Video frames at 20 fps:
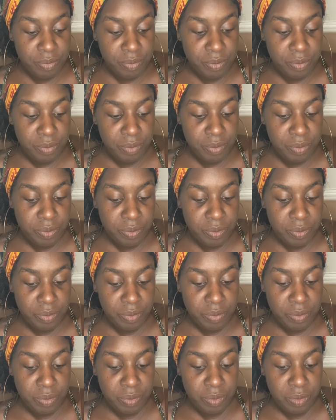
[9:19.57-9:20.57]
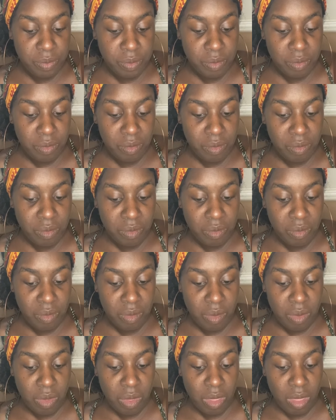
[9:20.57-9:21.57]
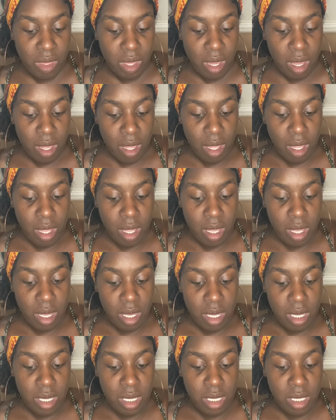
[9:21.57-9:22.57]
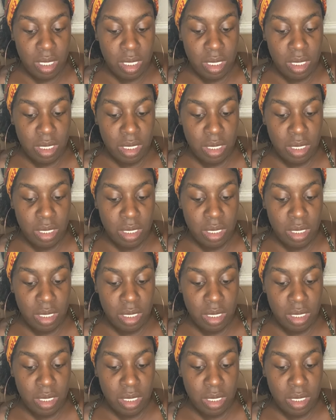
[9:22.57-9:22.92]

Nobody speaks.